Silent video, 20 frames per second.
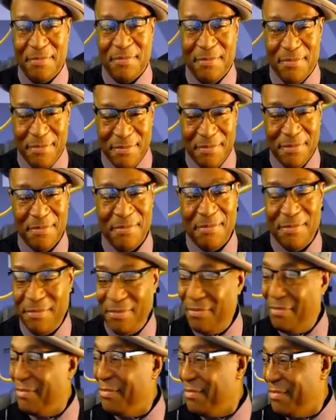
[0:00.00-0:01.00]

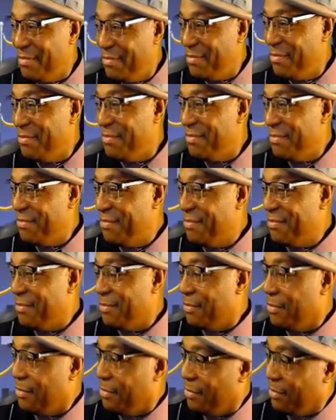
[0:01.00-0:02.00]

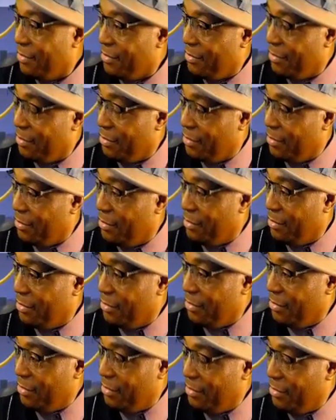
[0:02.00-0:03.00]

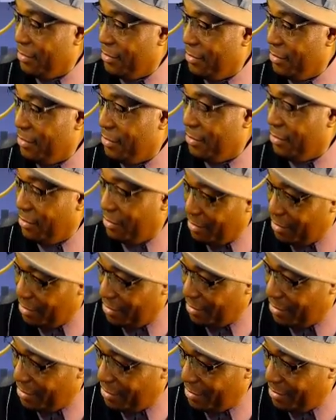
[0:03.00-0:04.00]

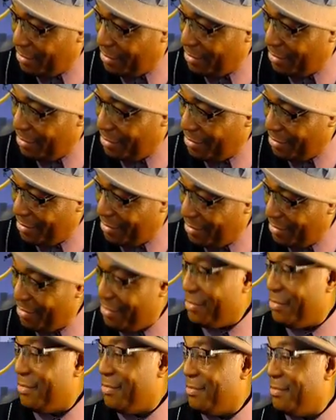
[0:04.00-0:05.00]

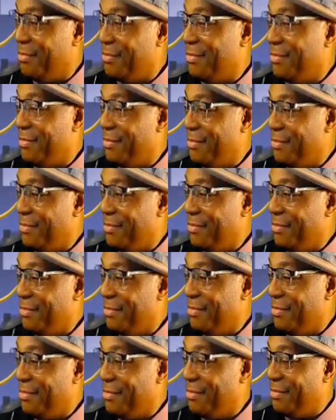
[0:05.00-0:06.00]

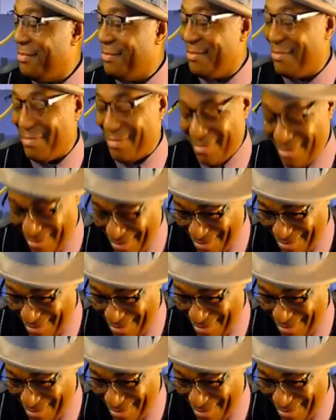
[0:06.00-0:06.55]
No words are spoken by the person on screen.